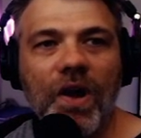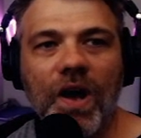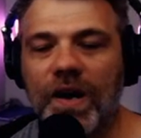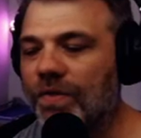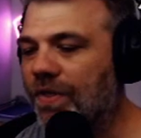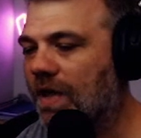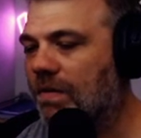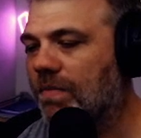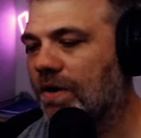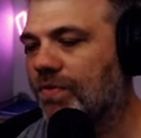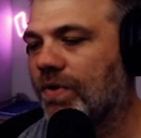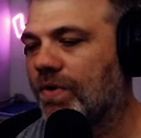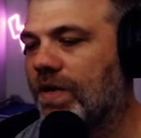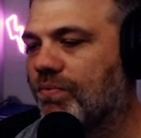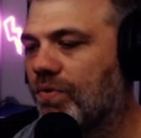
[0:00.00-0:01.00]
I don't think I'm going to
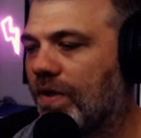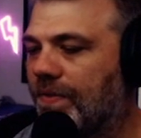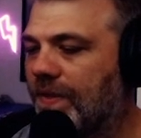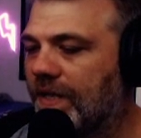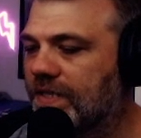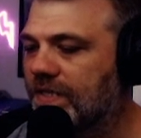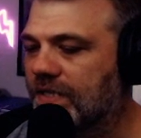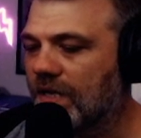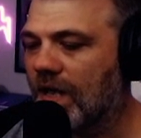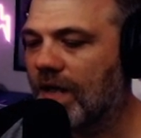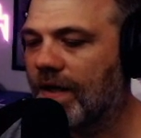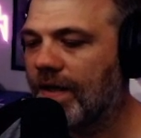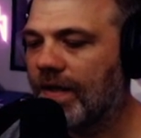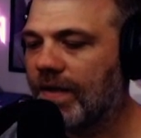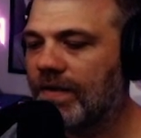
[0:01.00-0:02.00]
3D print this.
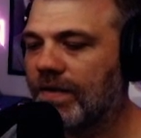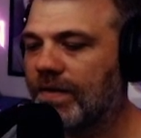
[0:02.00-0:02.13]
I